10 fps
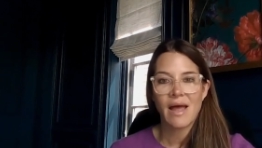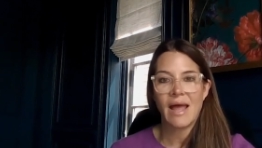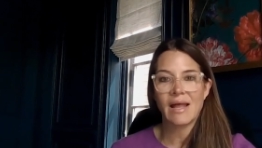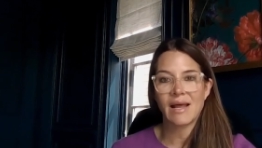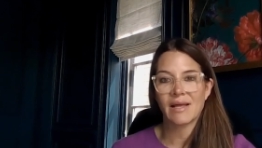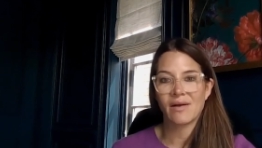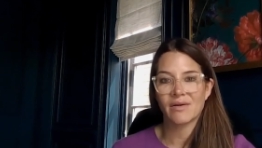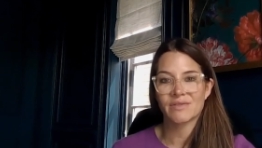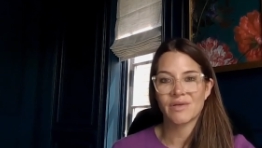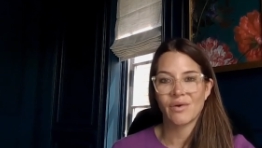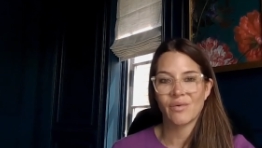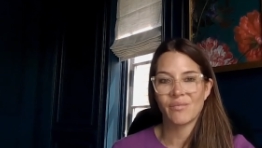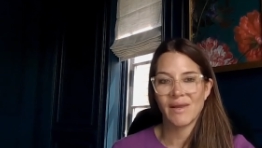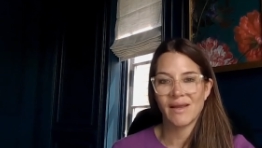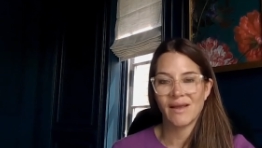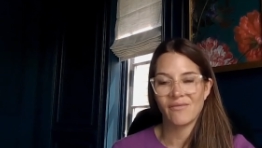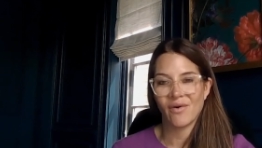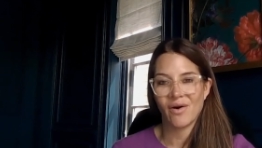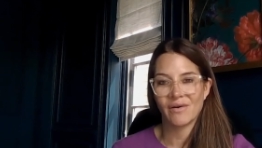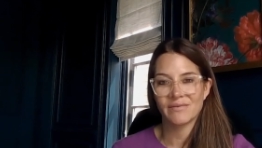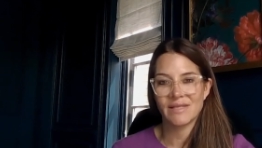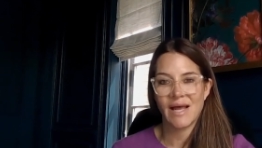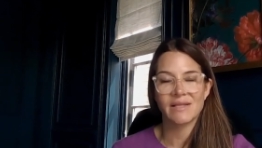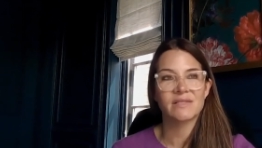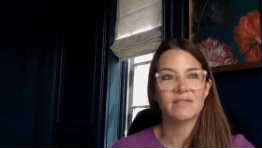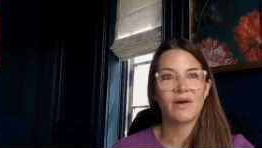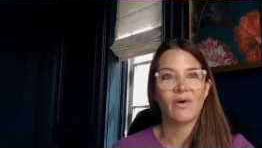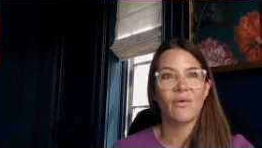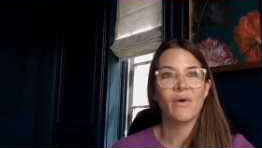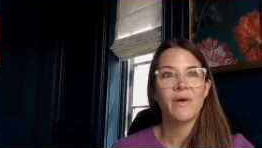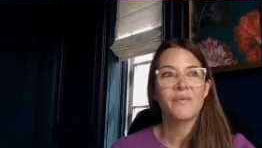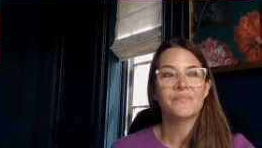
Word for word: and i can also be involved and so